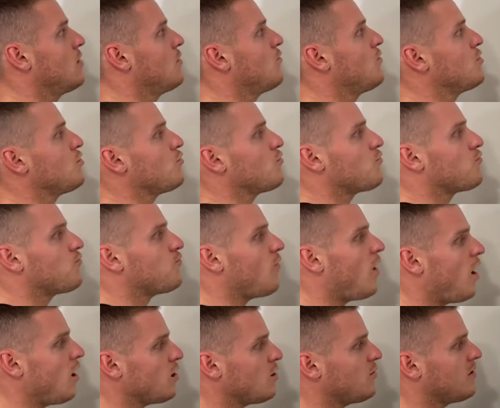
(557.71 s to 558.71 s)
when you
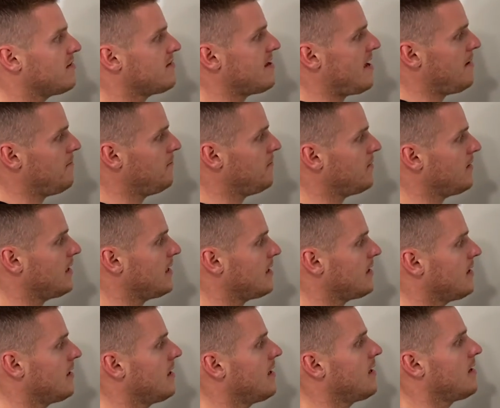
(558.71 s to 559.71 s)
follow a
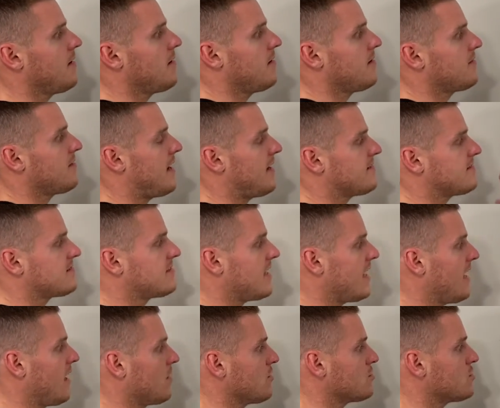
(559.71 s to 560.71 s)
template that's there.